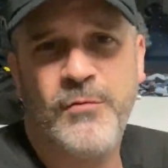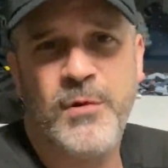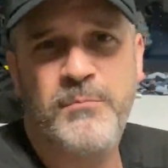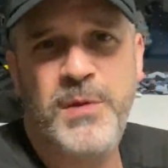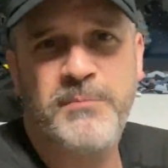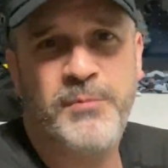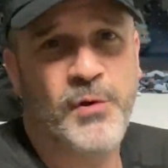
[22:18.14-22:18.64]

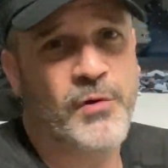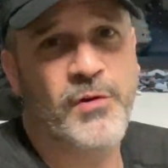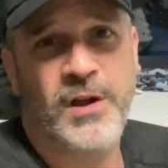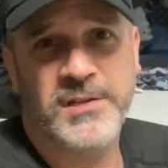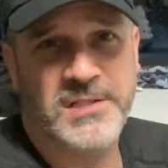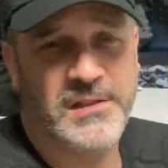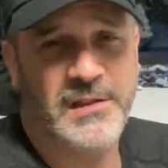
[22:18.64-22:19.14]
when people
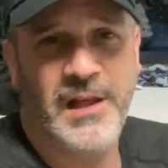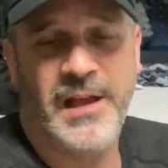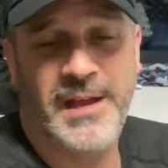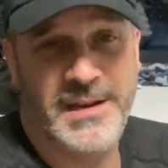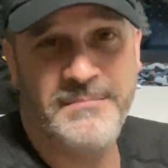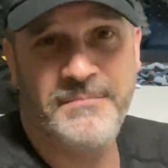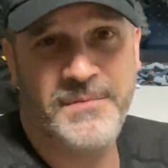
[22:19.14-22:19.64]
cross the
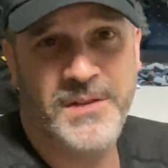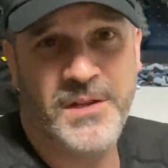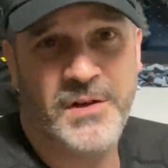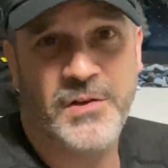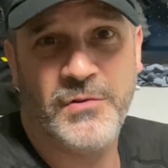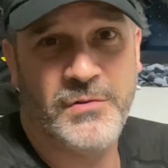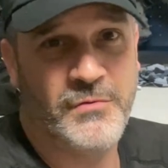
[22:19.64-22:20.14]
line, you
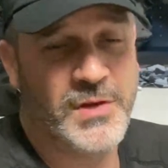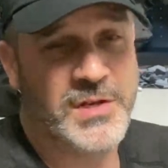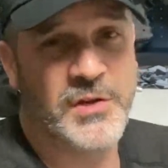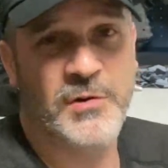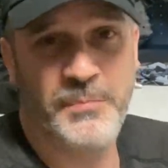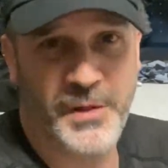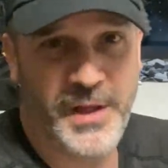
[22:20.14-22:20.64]
know, when
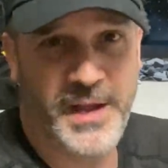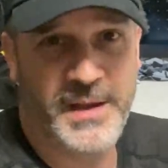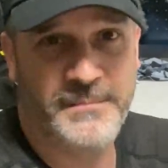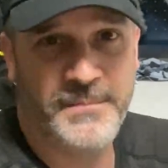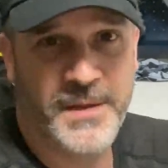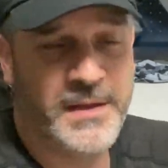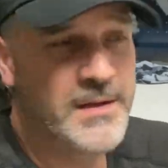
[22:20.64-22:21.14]
you're
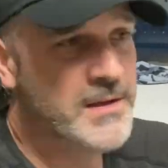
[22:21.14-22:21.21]
playing,